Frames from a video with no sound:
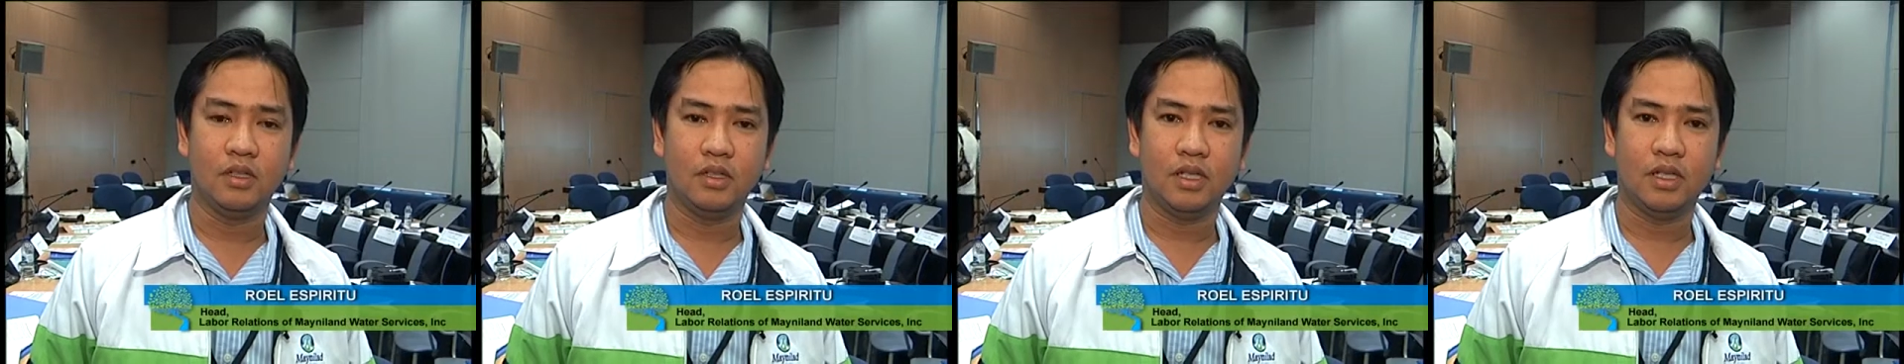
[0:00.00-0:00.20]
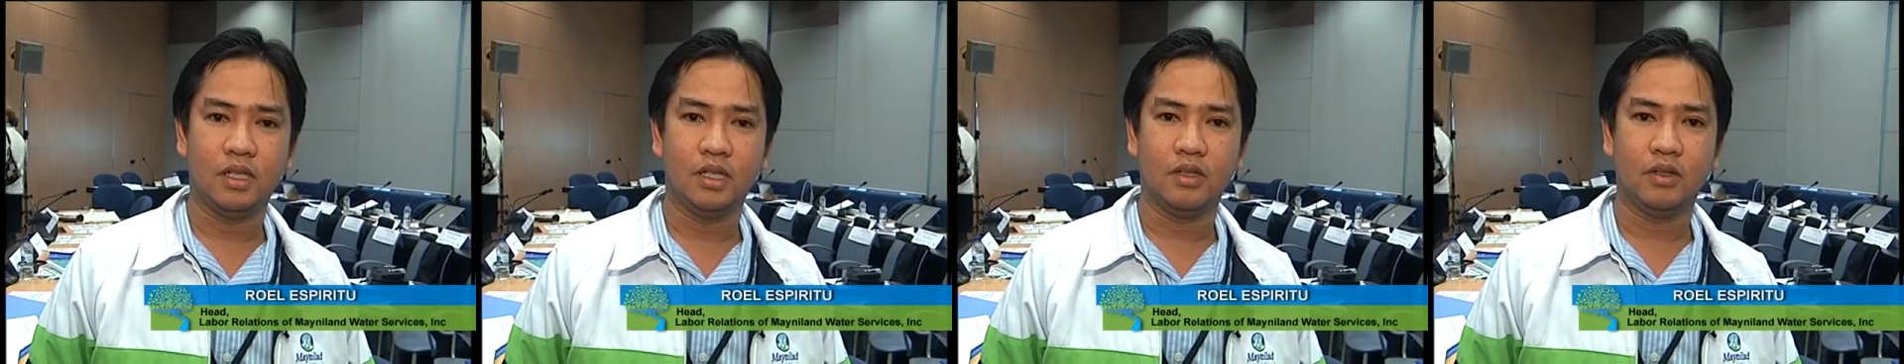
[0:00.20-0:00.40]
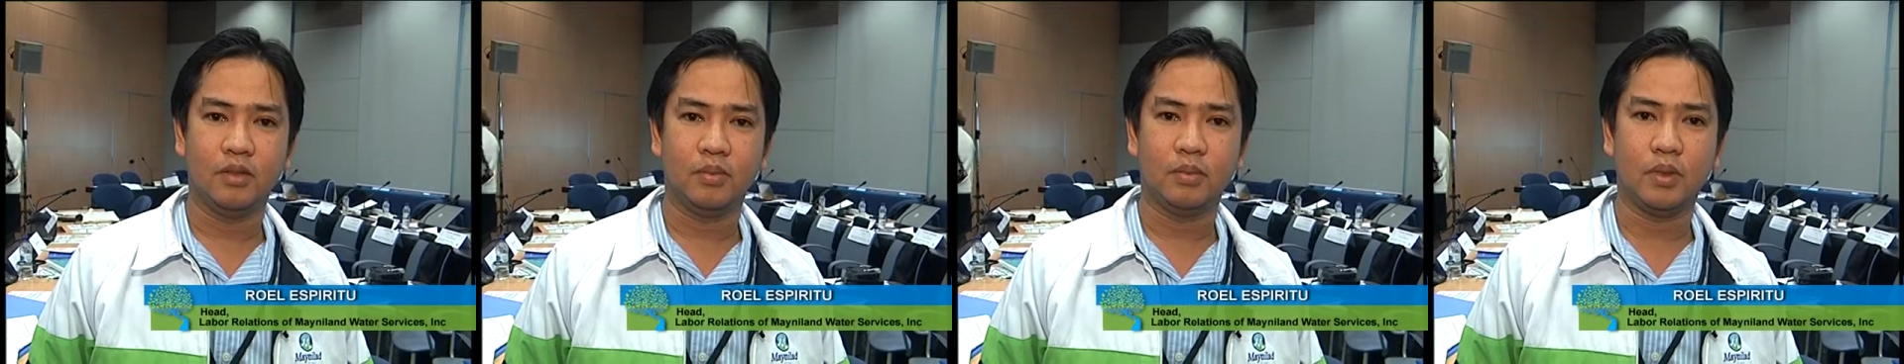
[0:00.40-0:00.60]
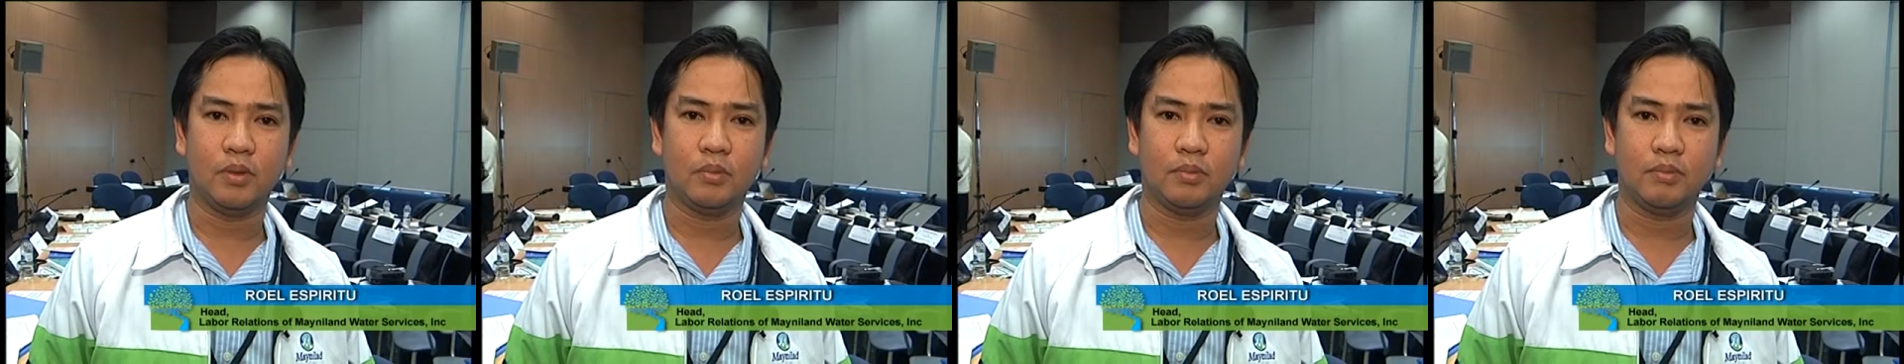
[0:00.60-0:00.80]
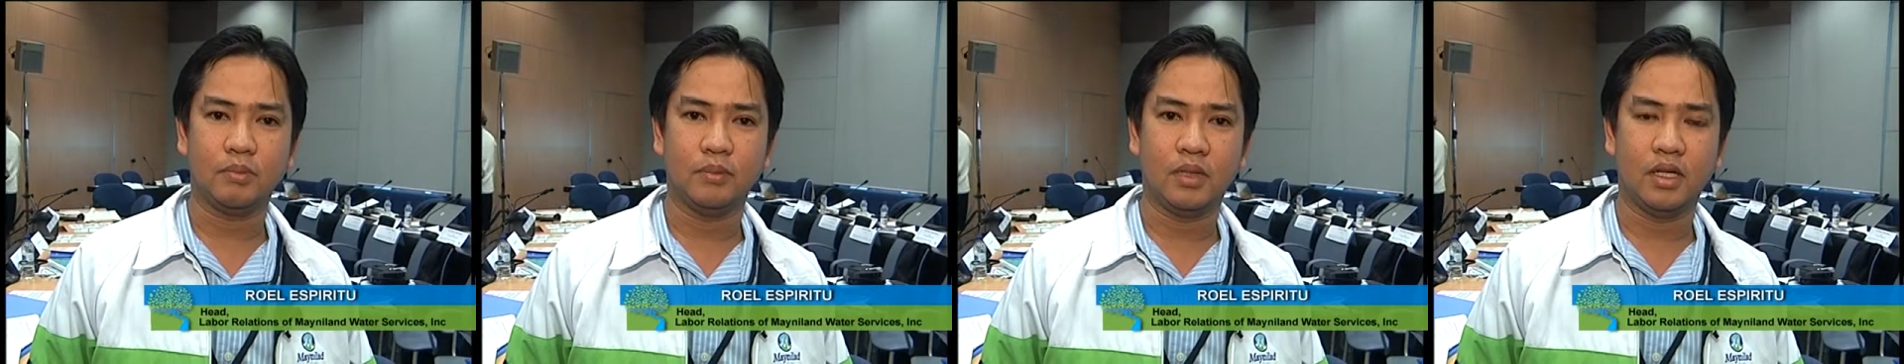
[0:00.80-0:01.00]
of
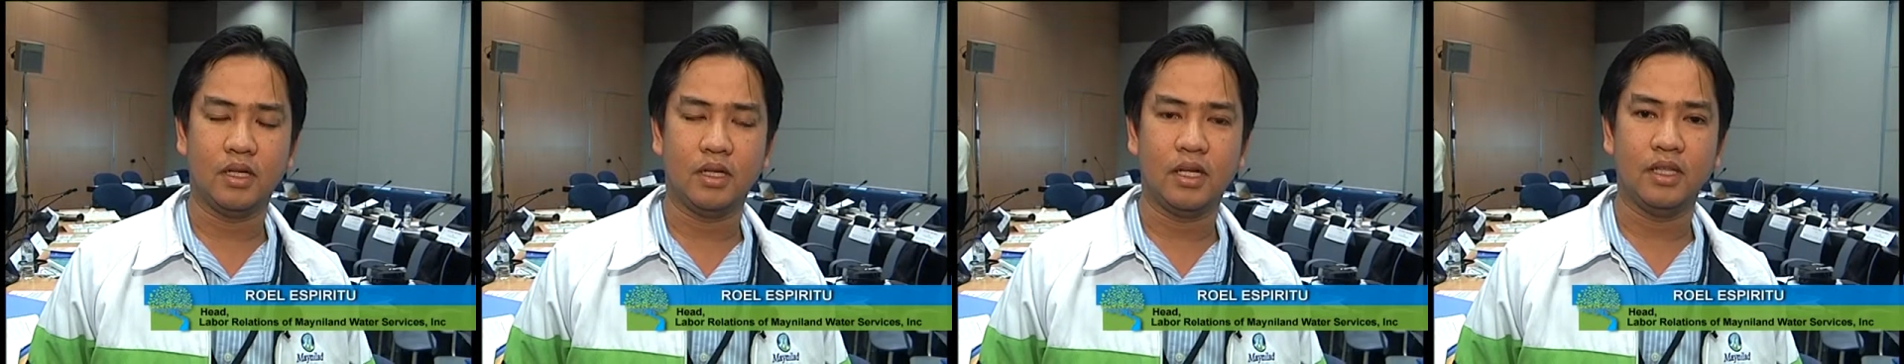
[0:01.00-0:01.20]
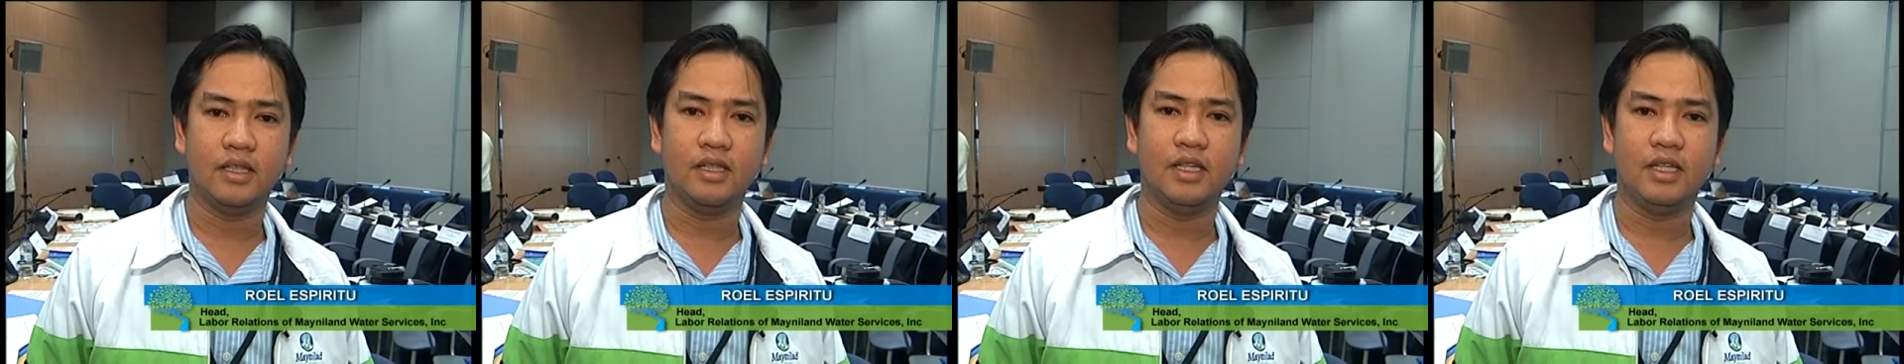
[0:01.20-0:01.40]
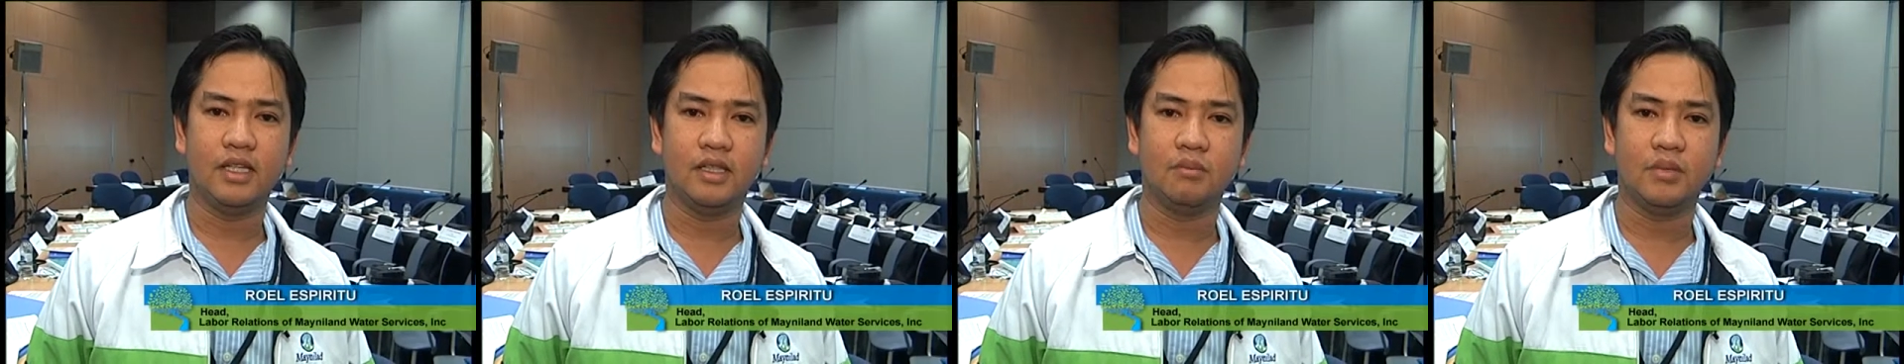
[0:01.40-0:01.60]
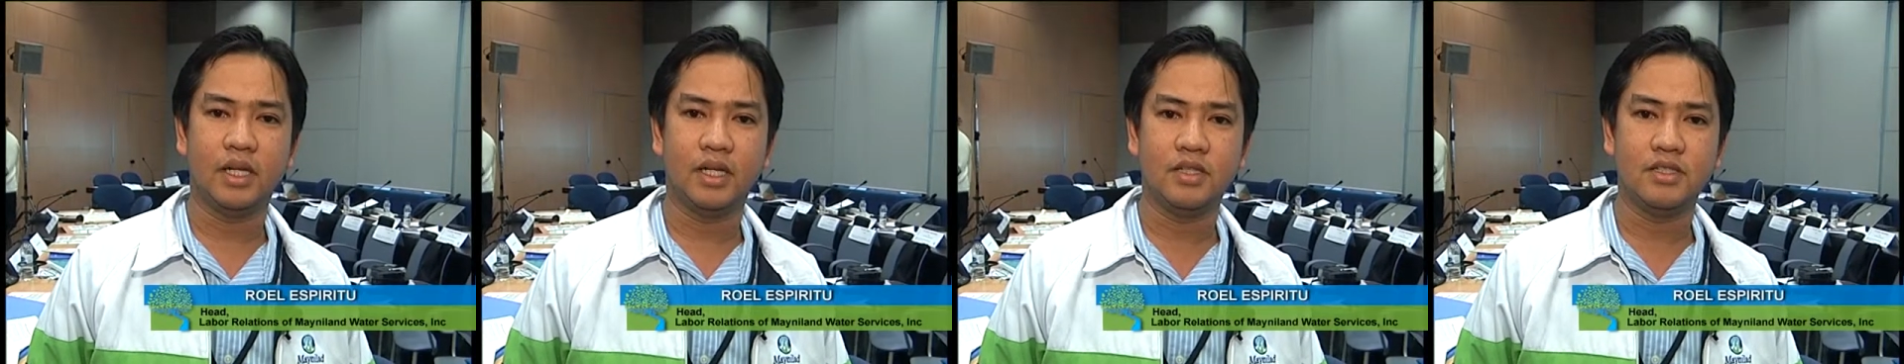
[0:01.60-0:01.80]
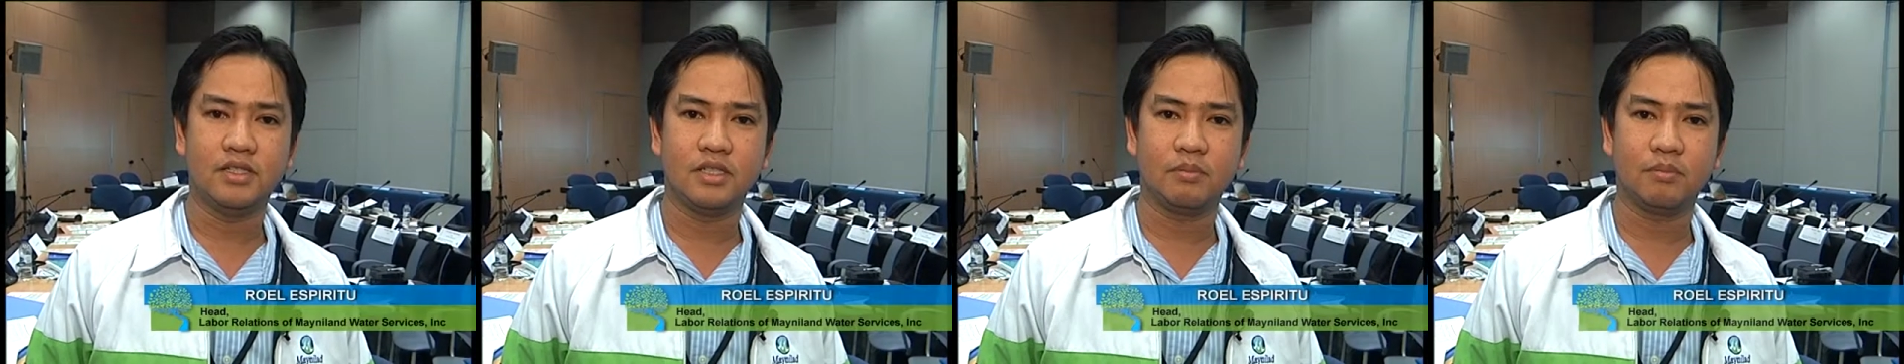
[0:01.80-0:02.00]
handling and
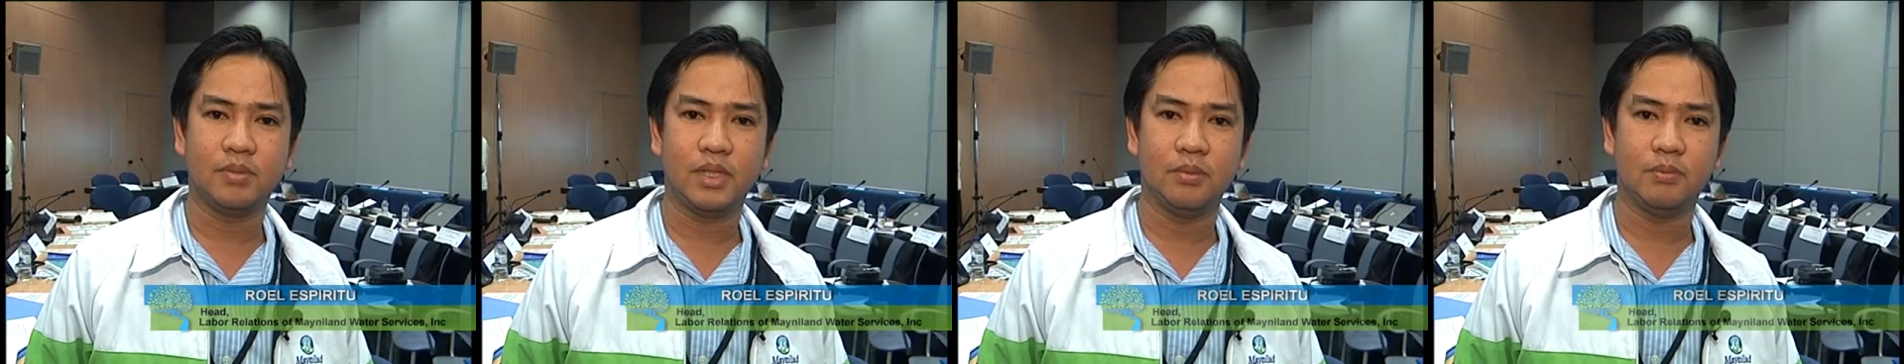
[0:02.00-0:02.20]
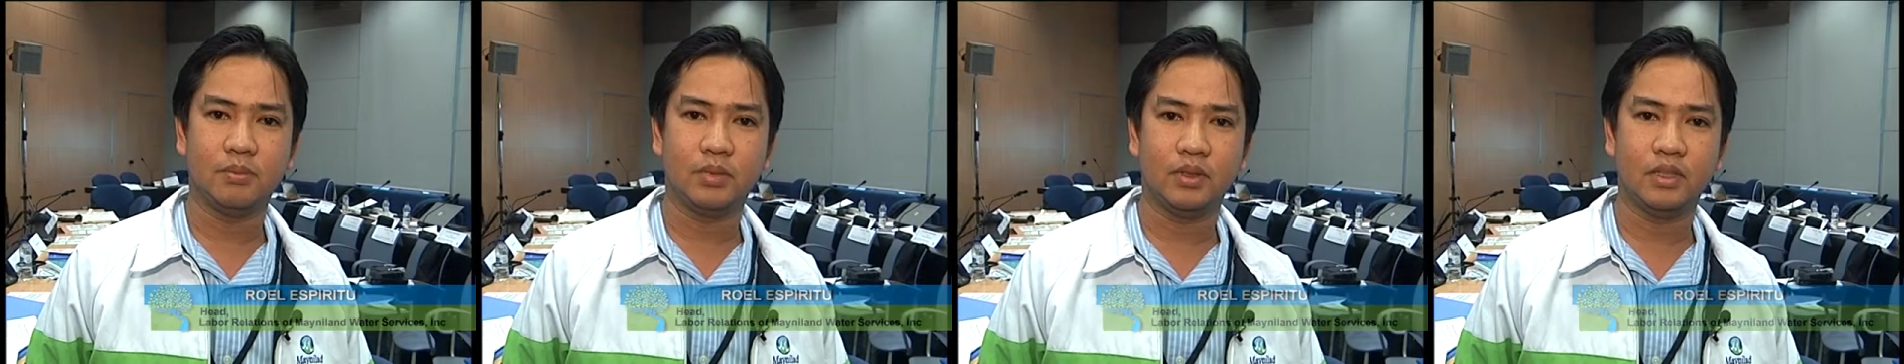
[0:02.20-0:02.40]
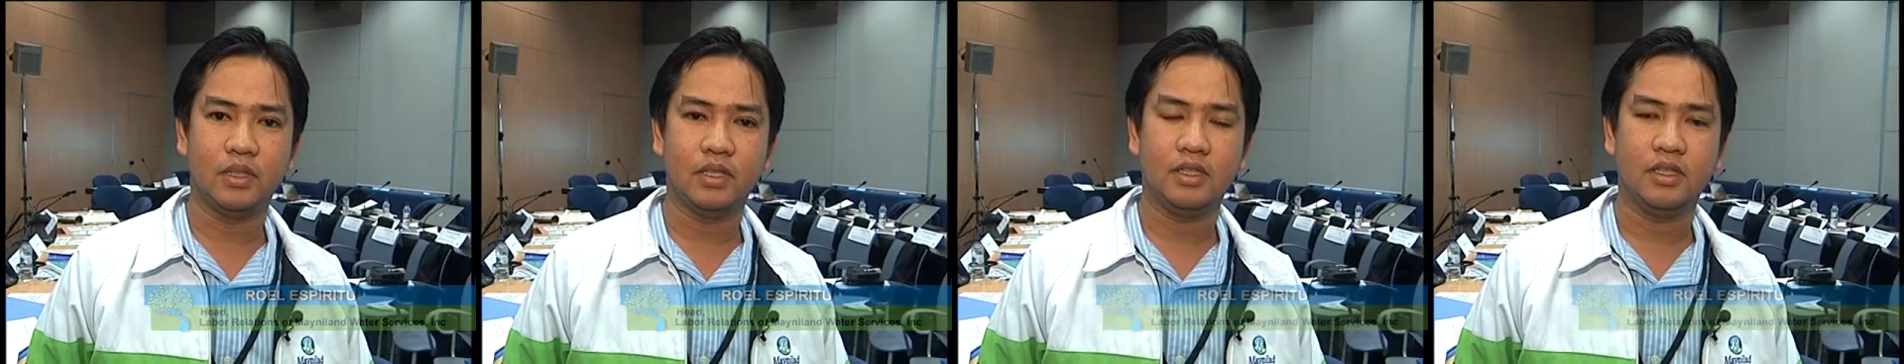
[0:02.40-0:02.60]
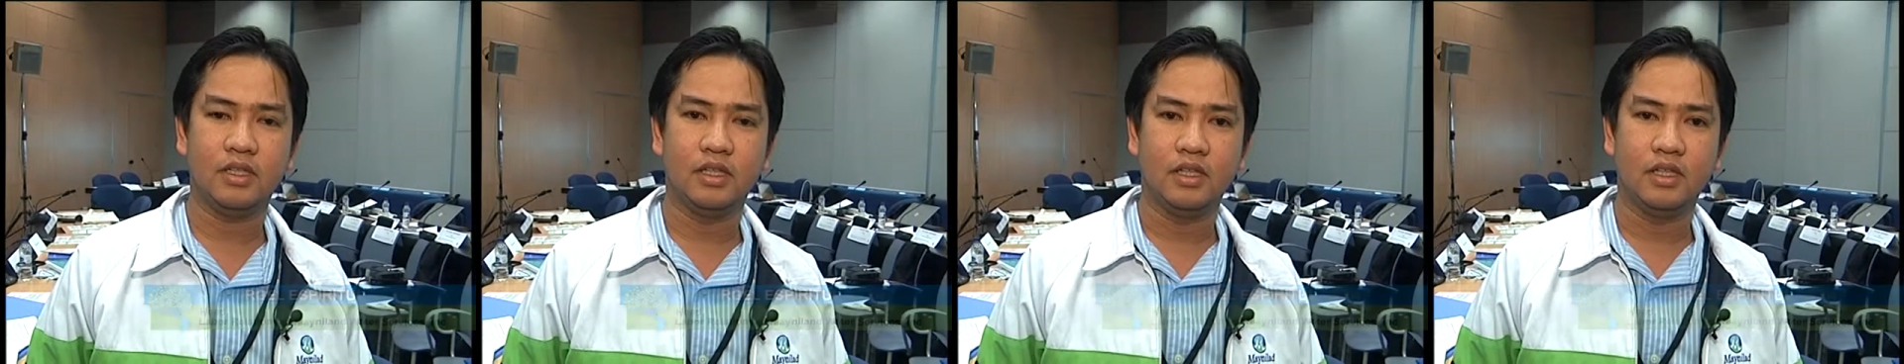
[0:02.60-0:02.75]
managing people,